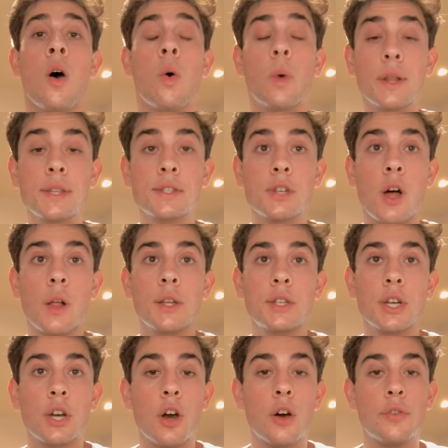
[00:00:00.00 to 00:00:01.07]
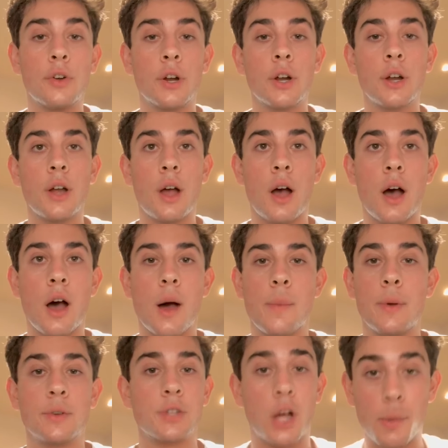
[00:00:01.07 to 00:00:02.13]
When Stalin took over,
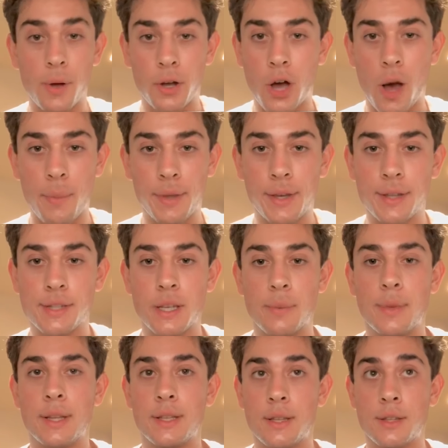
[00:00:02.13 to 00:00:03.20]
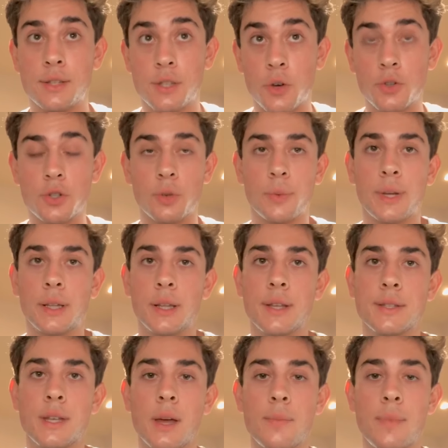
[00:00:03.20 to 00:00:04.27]
it was all about communism and social
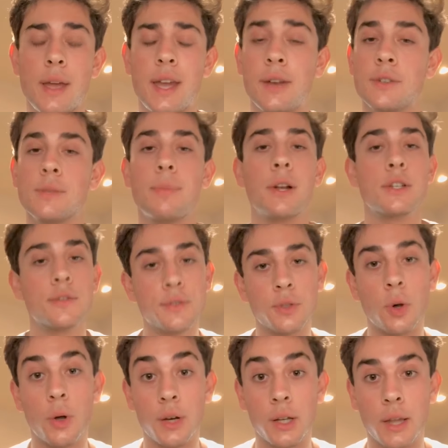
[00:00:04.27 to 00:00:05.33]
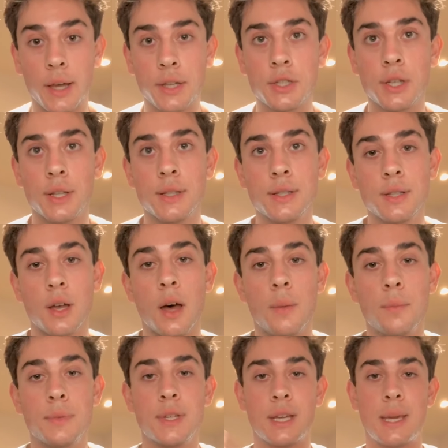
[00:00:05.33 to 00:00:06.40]
realism, and it was a bunch of stolen elections
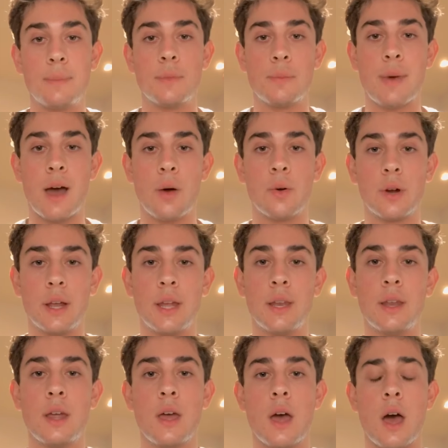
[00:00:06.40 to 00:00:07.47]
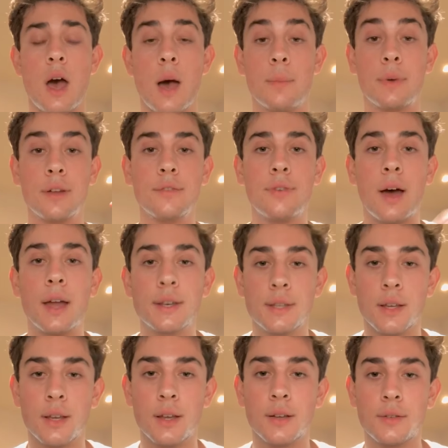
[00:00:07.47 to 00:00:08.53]
to keep the power in confined
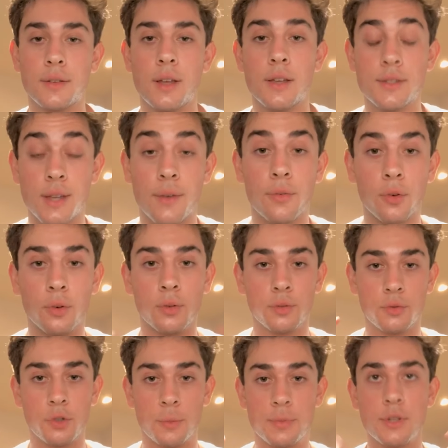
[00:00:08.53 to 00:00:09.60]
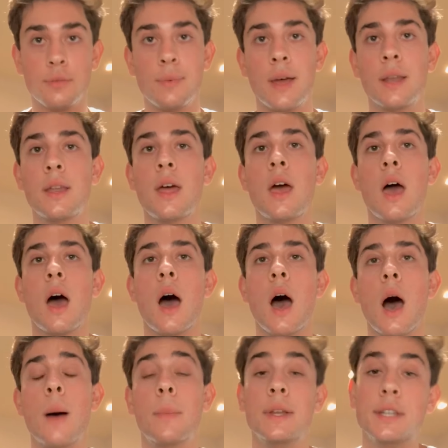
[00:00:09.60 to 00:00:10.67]
to several groups of men.
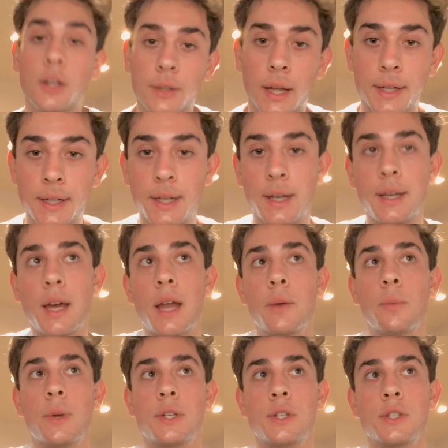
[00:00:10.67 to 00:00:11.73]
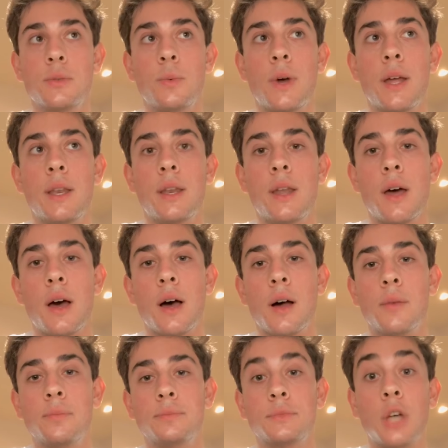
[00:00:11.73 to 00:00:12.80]
Until 1989, which is when
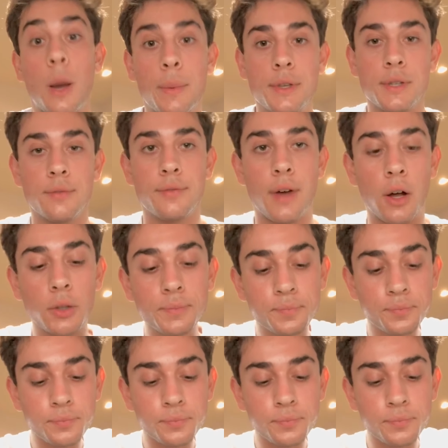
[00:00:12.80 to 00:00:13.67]
communism fell.